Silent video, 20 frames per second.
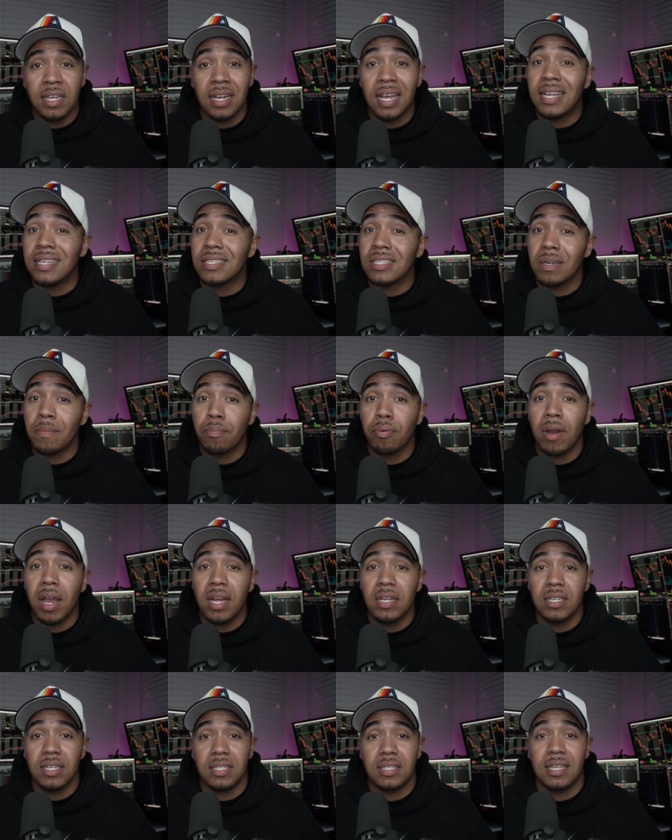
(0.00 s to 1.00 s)
and some
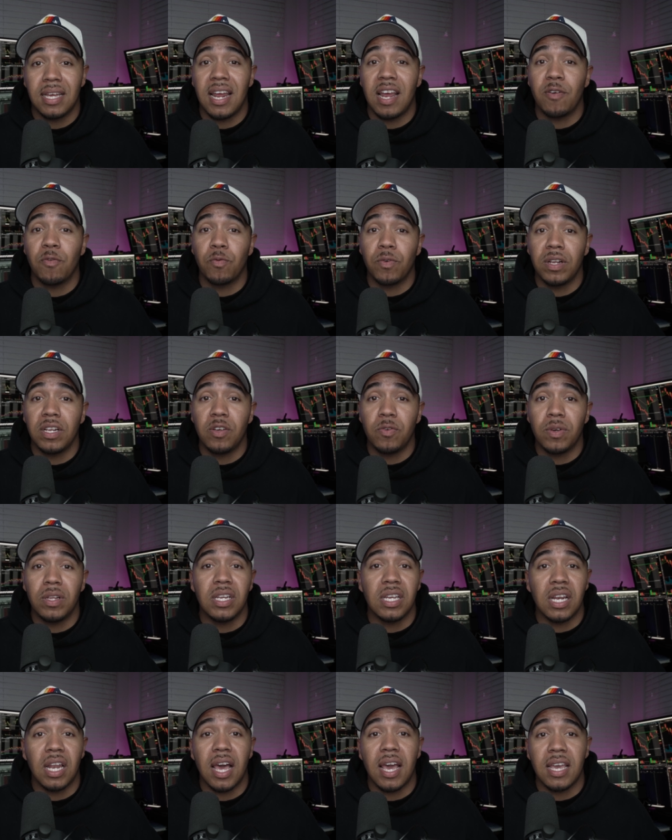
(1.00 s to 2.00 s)
projects that I really,
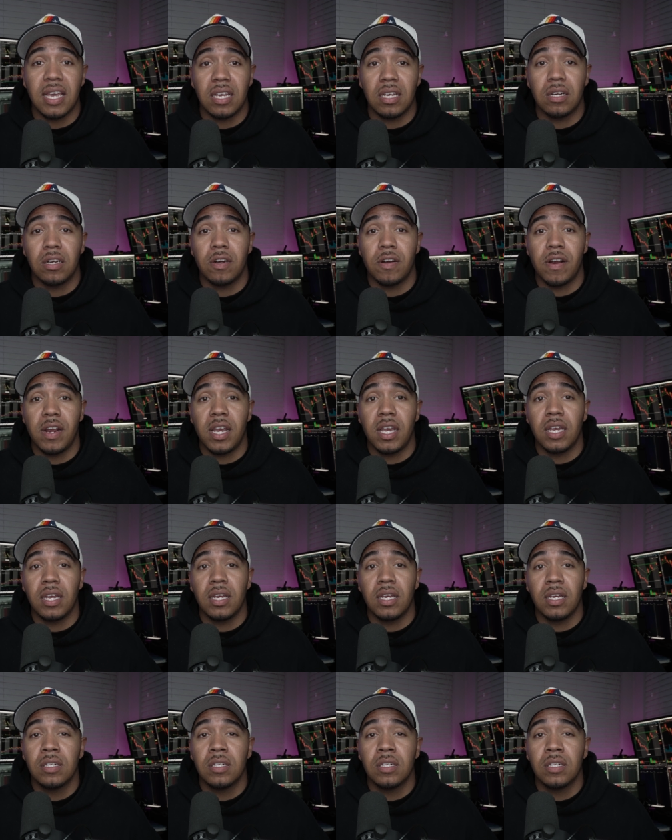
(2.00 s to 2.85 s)
really like, all right?